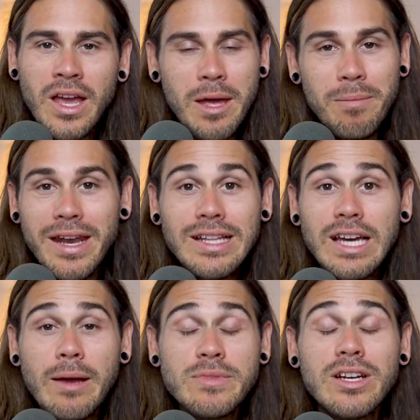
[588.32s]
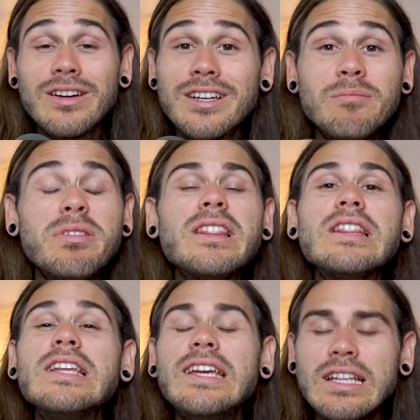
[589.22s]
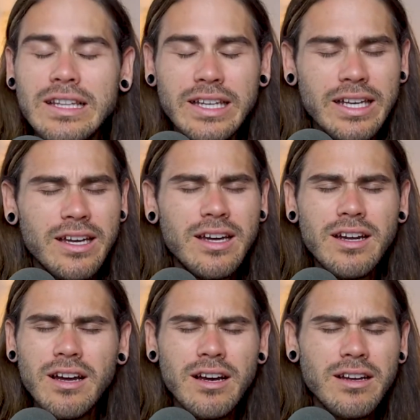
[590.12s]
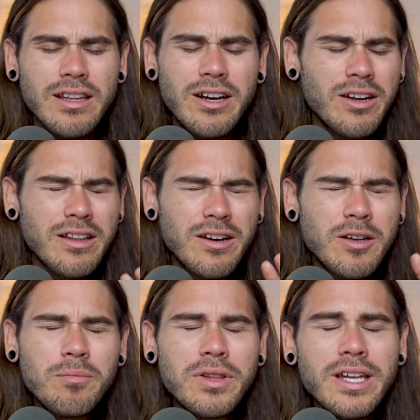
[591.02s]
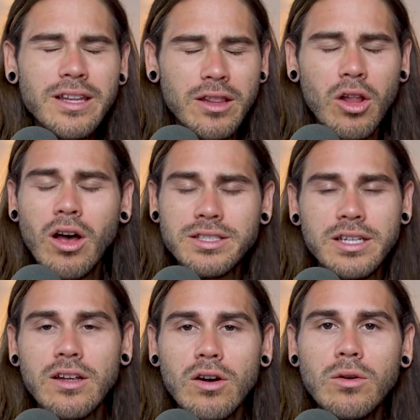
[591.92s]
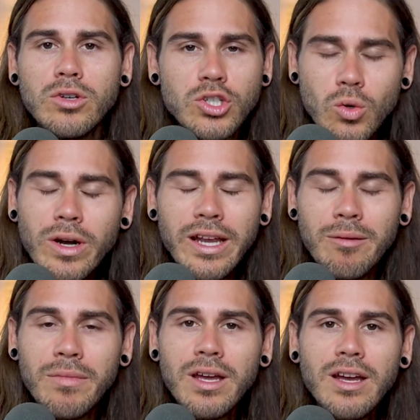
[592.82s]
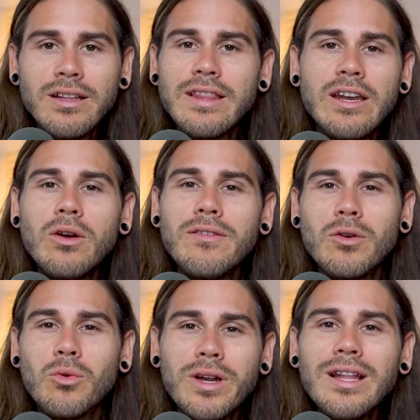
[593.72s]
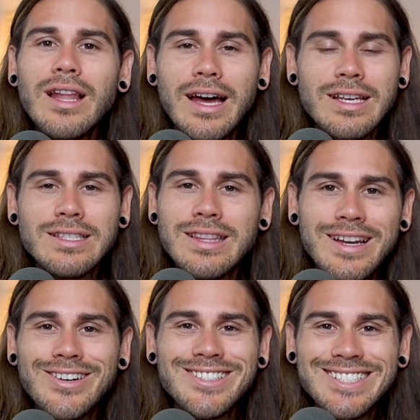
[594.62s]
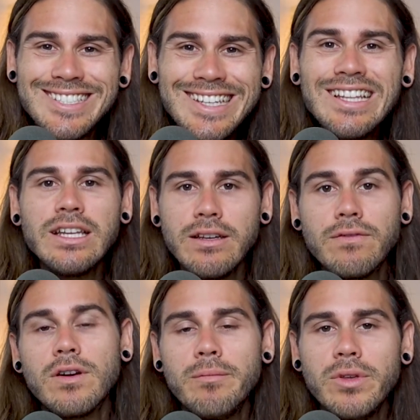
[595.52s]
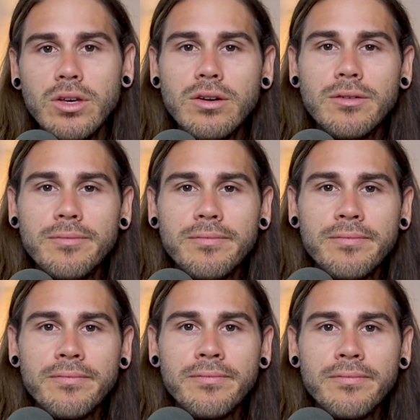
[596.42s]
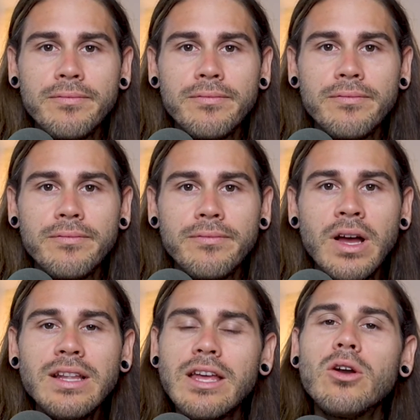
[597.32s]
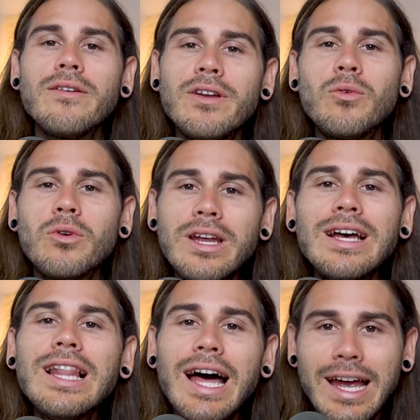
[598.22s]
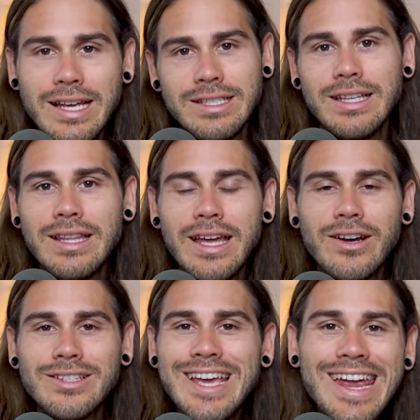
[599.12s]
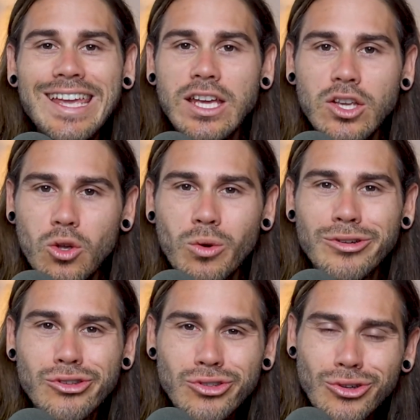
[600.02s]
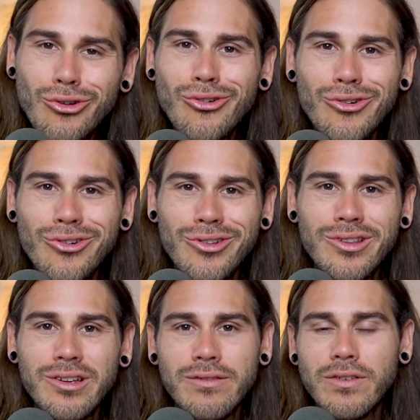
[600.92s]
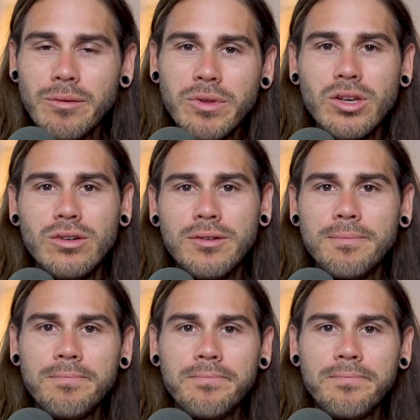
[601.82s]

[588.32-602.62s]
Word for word: And many times they are completely they're they're completely lost in their own dream that they don't even realize that they are stealing from you. They don't even realize that they are taking your soul from you.